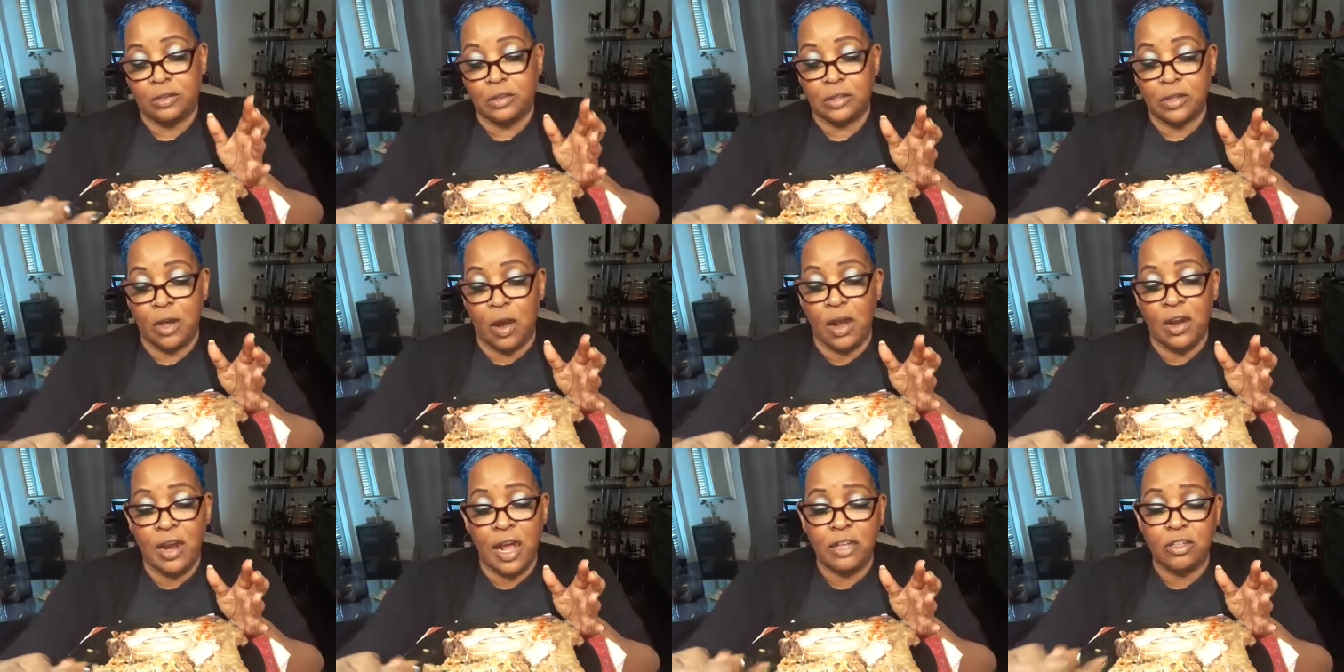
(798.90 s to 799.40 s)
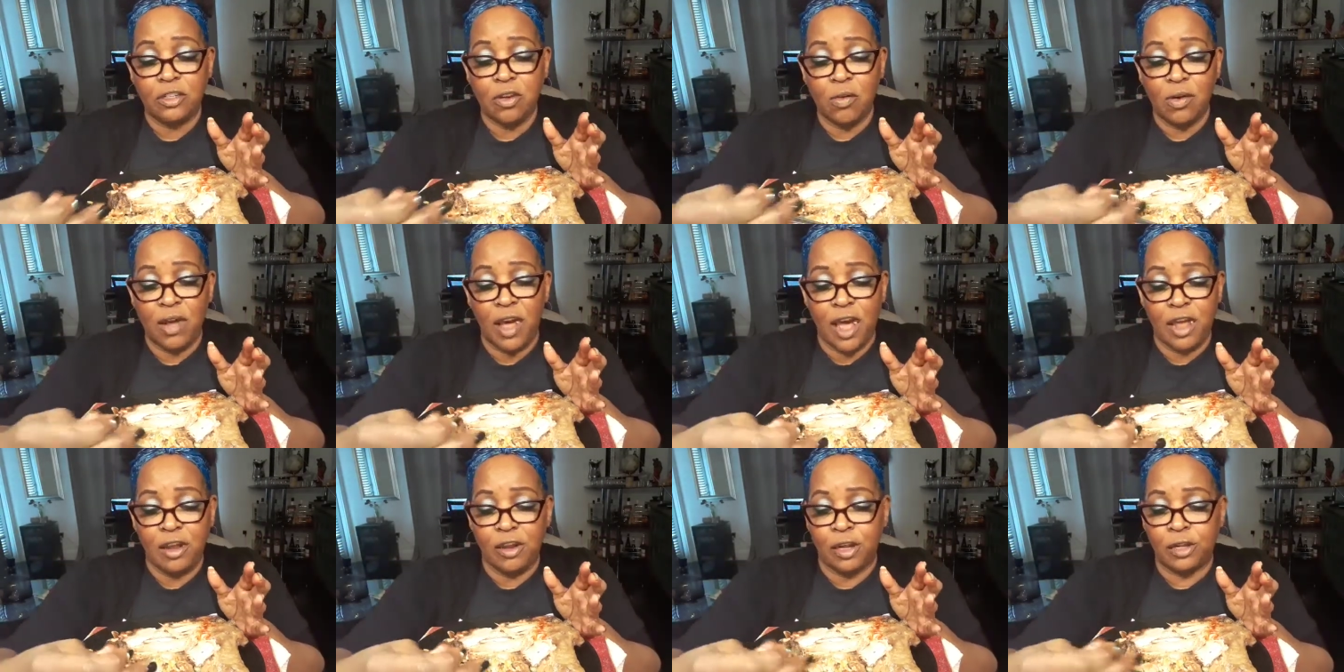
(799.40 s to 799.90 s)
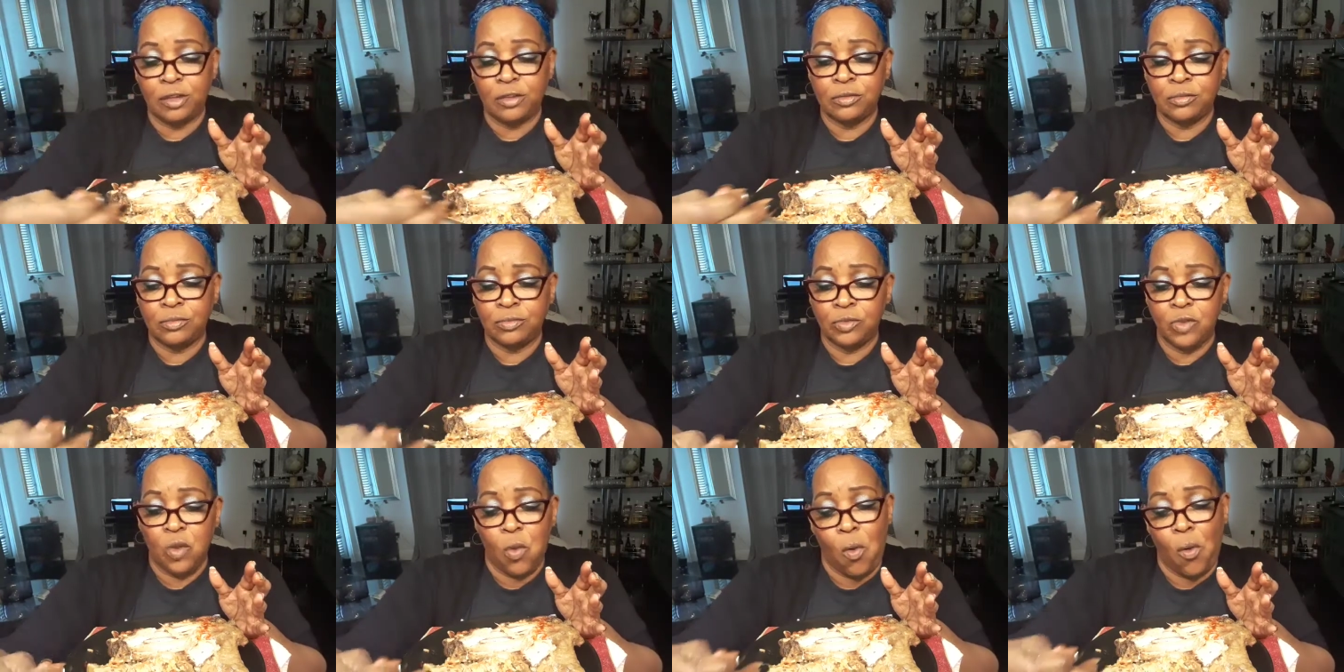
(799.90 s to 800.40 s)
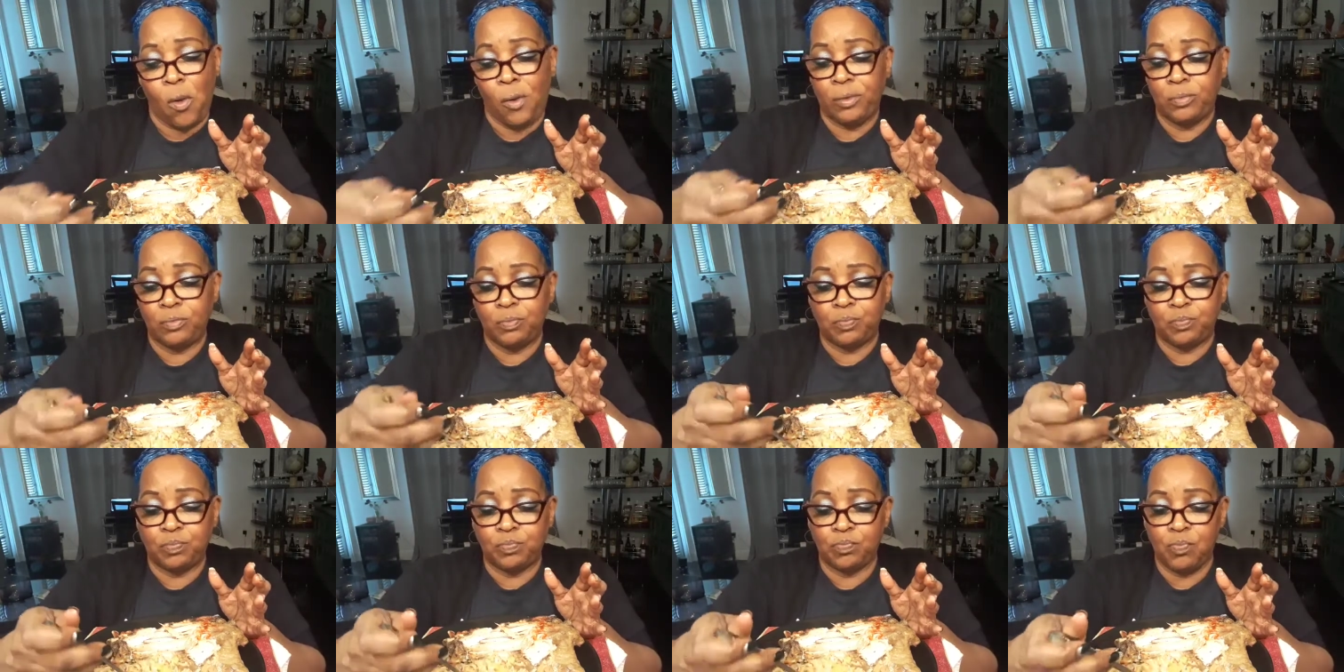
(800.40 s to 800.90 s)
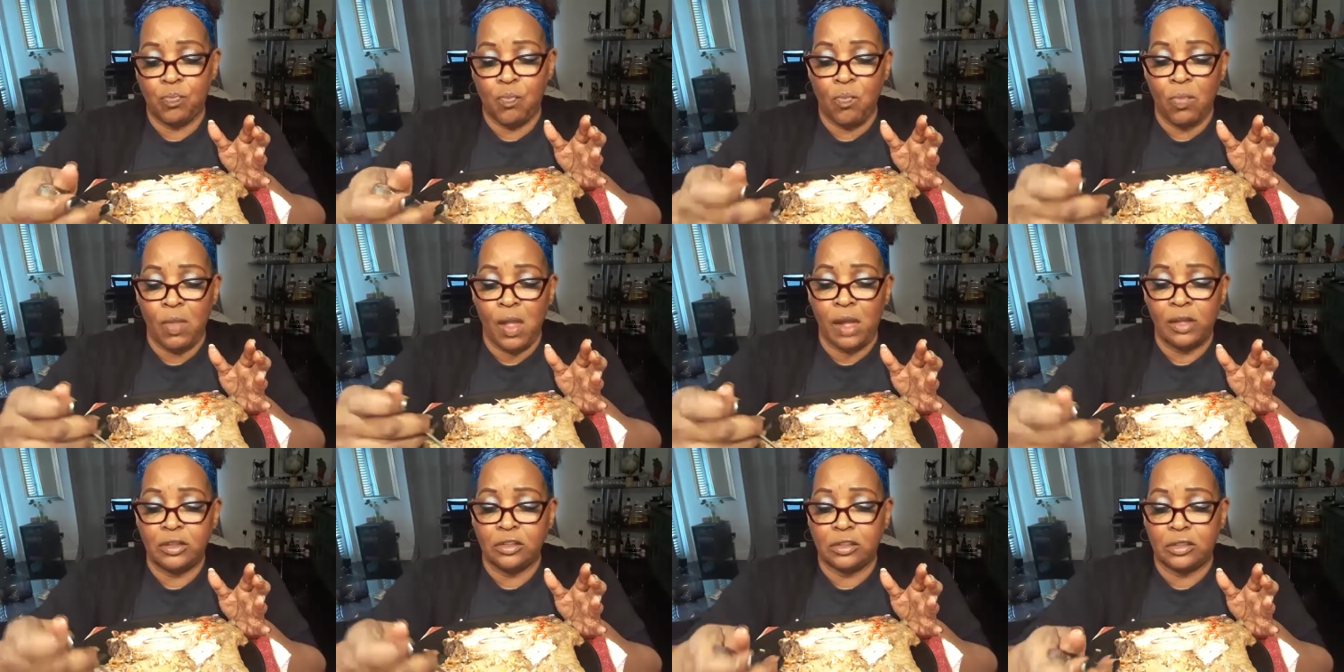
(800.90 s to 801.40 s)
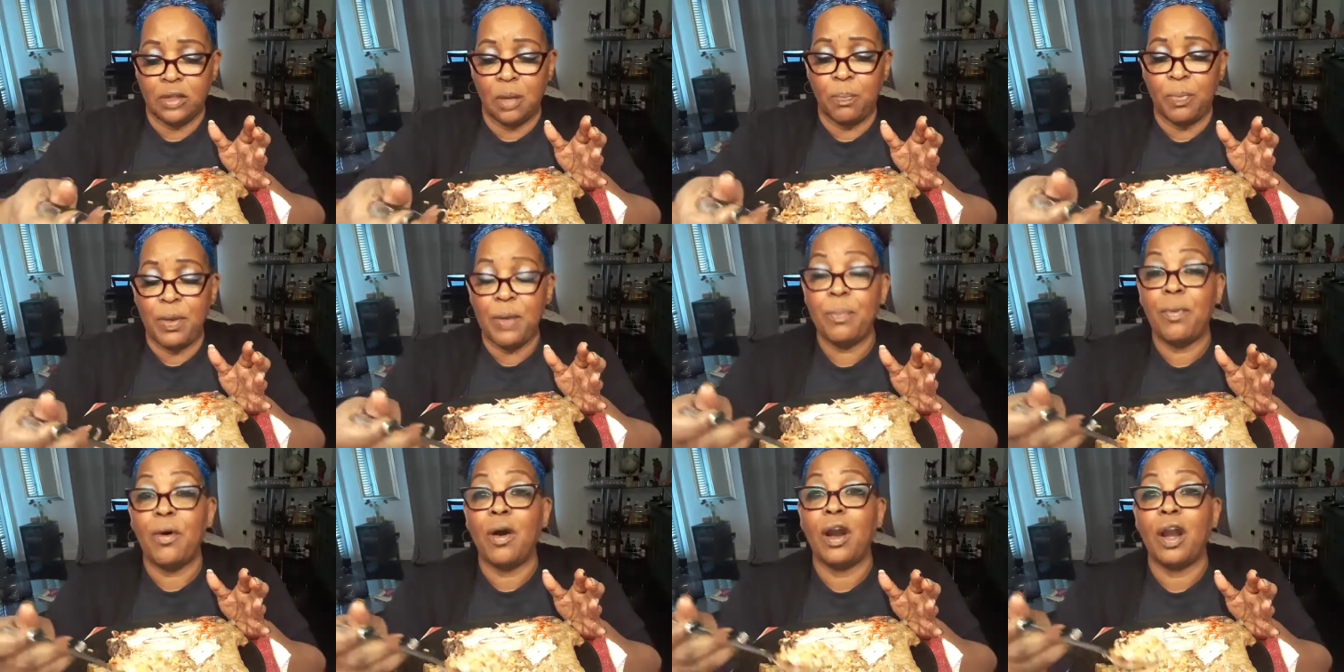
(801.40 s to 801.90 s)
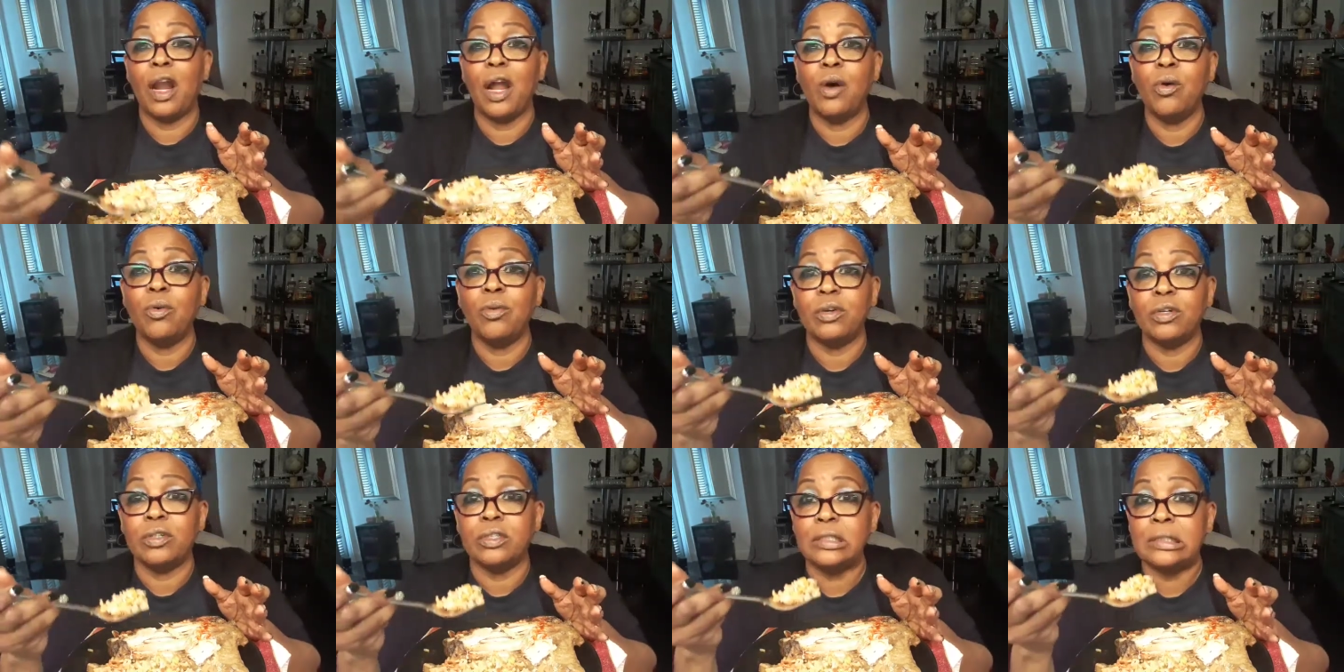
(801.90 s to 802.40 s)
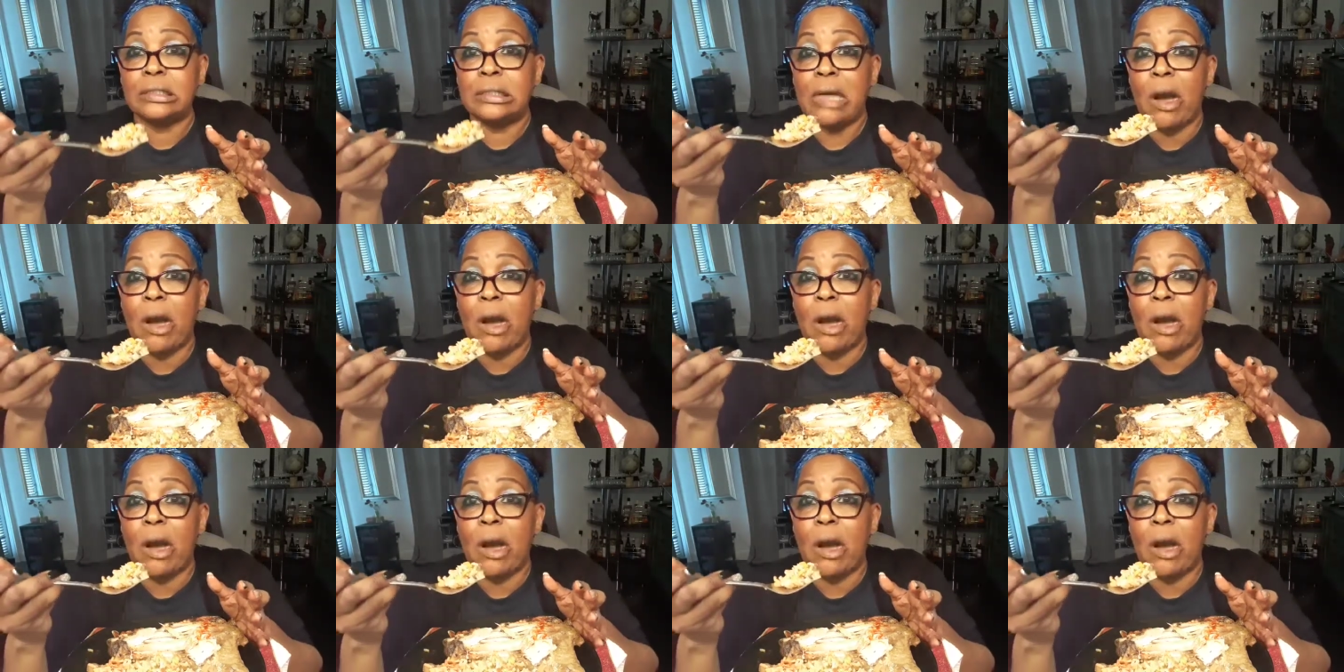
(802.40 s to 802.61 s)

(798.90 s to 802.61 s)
So, and that's okay though. Some people are loners.